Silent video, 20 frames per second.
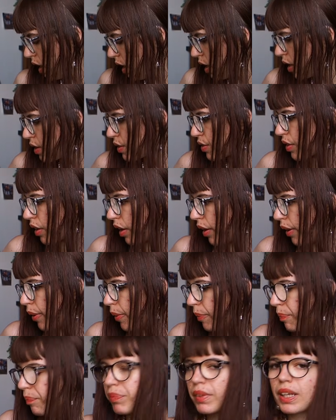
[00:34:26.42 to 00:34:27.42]

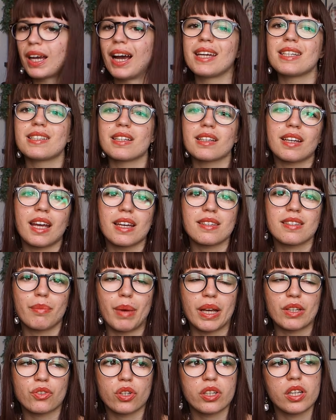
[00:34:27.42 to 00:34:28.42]
So I did get some
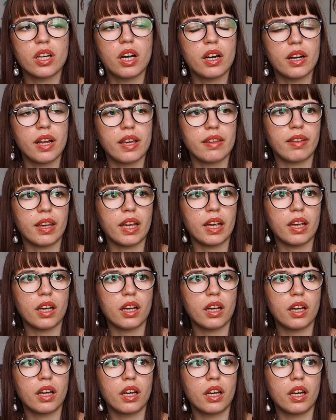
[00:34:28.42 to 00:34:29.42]
extra yarn. I think
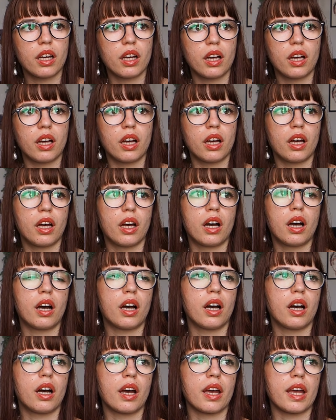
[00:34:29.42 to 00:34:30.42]

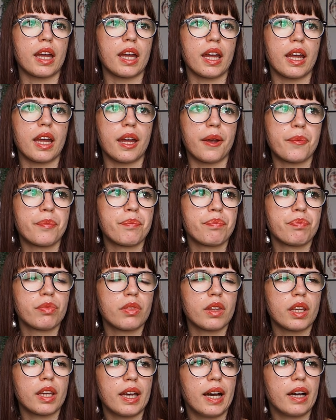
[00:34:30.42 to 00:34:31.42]
I
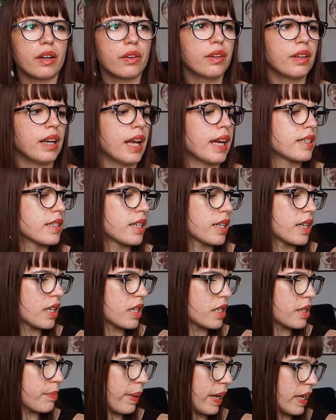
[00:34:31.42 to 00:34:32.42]

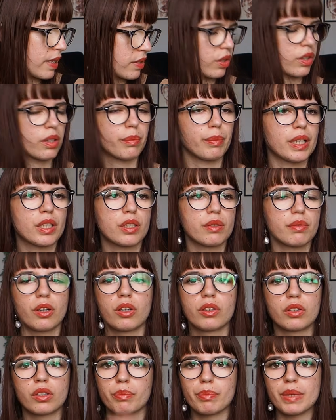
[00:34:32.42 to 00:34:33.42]
calculated based on
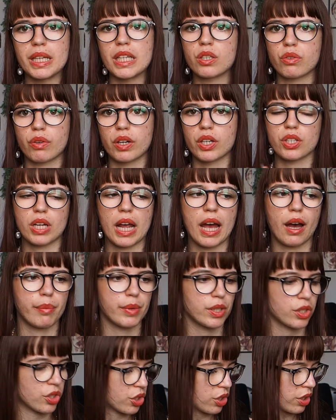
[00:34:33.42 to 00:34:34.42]
the meterage how
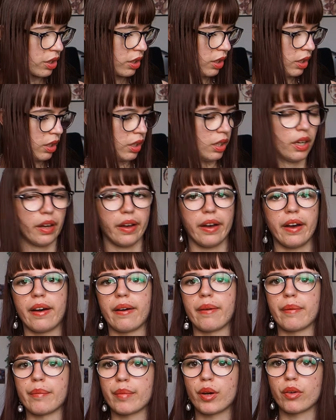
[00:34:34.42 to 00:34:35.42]
much
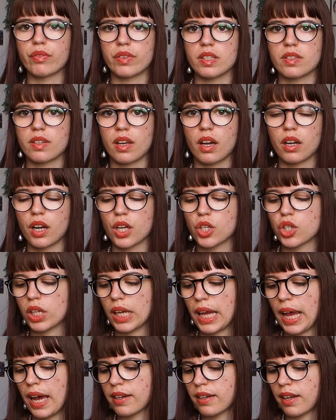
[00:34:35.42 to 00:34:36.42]
of this yarn I should
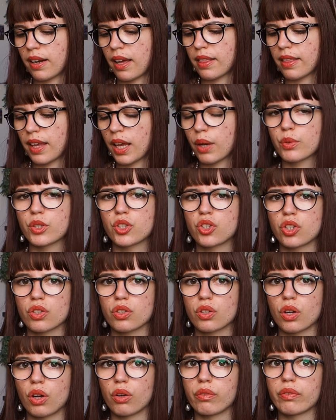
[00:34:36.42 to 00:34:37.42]
get, and I think it was just
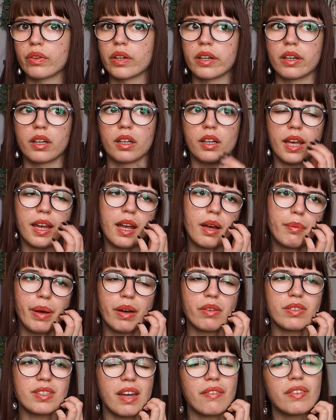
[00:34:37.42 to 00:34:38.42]
over like
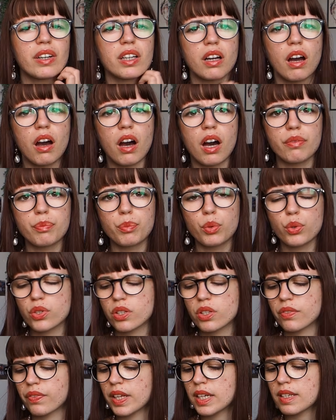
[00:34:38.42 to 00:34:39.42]
about 7.5 balls
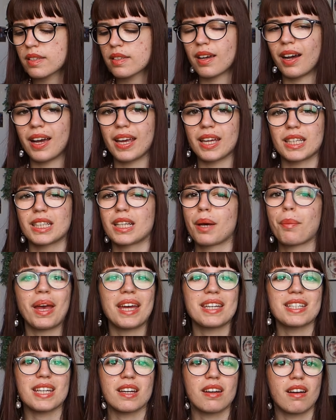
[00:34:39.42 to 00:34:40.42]
of this. I ended up
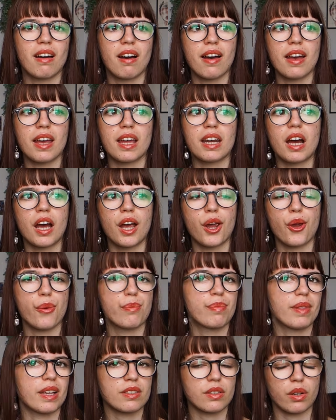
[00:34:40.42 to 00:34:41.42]
getting 9. I hope
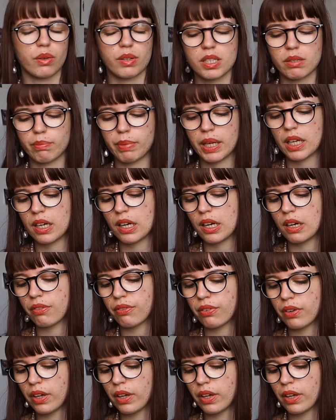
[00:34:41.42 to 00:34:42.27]
that's going to be enough.